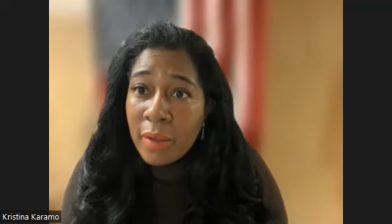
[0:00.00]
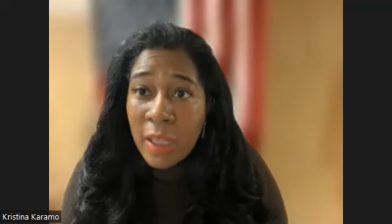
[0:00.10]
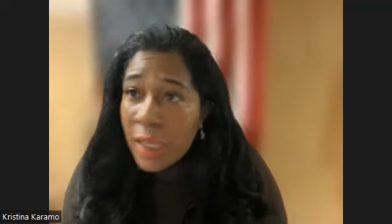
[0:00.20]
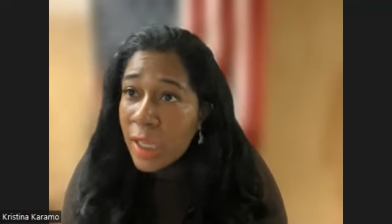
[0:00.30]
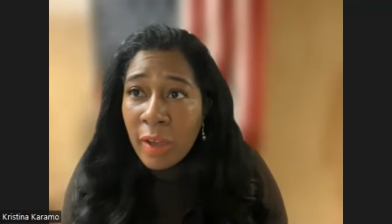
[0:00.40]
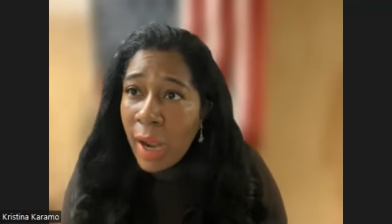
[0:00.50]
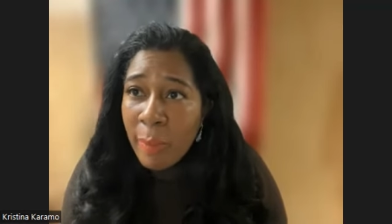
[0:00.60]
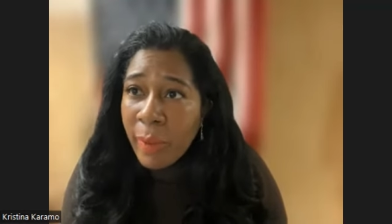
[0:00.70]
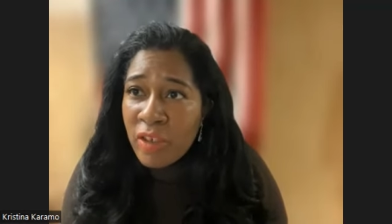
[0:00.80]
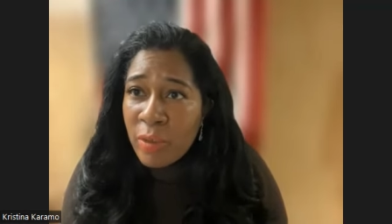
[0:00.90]
They need their
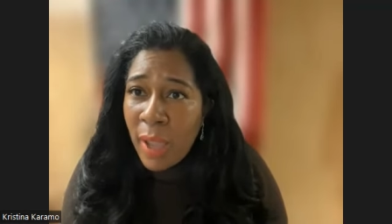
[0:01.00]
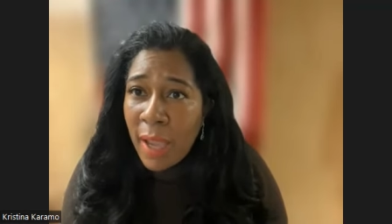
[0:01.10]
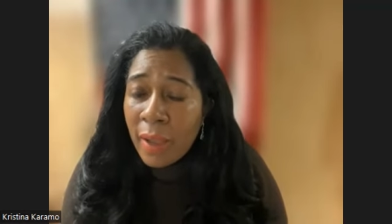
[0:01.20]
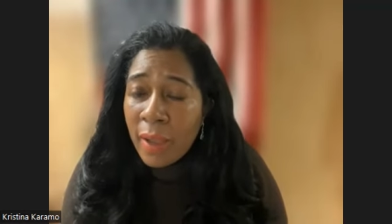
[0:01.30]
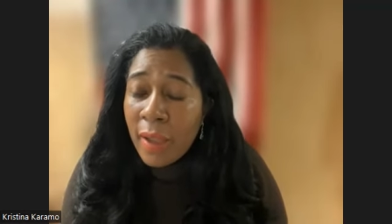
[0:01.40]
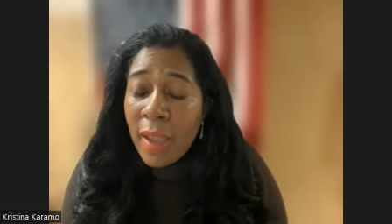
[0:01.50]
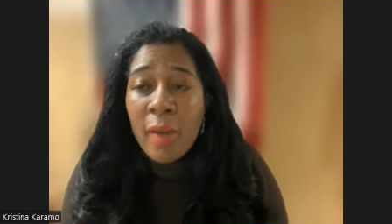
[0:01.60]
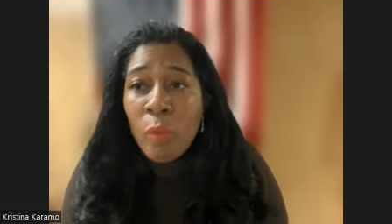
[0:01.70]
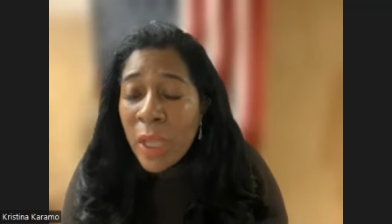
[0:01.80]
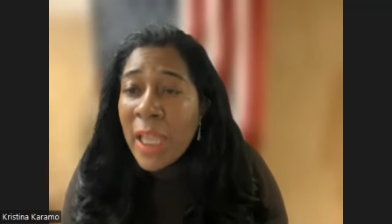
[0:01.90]
operation back.
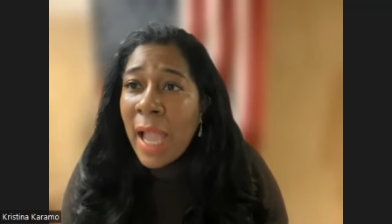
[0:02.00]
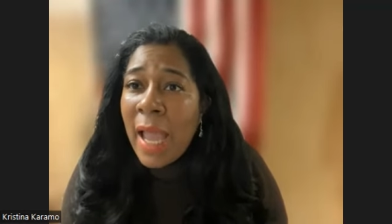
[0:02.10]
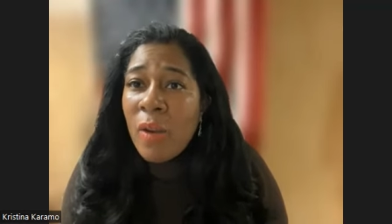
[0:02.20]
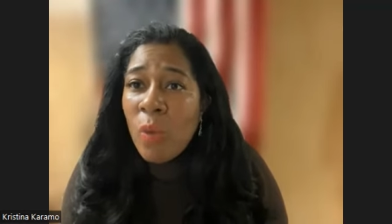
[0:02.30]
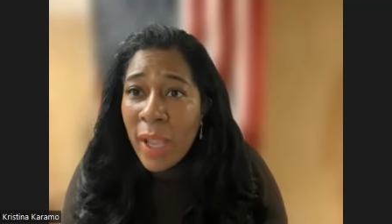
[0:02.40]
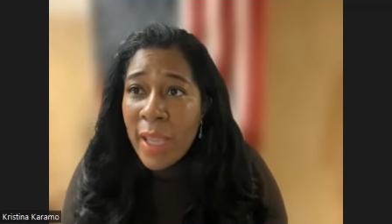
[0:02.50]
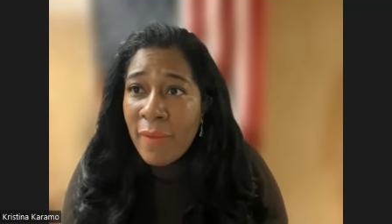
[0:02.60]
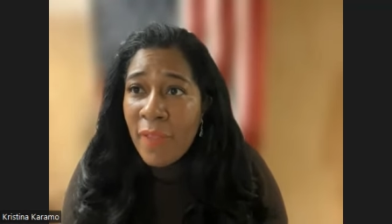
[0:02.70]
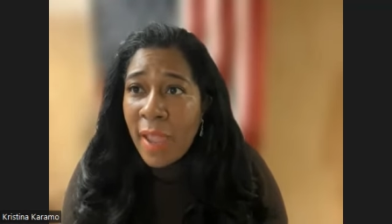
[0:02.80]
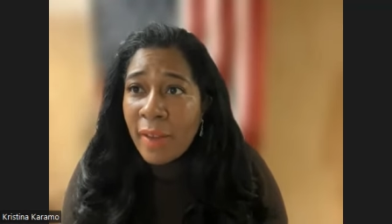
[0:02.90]
And we got in the way
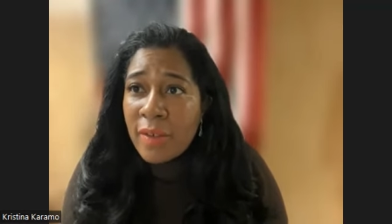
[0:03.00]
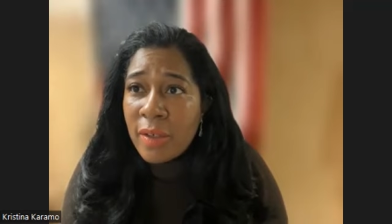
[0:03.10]
of that.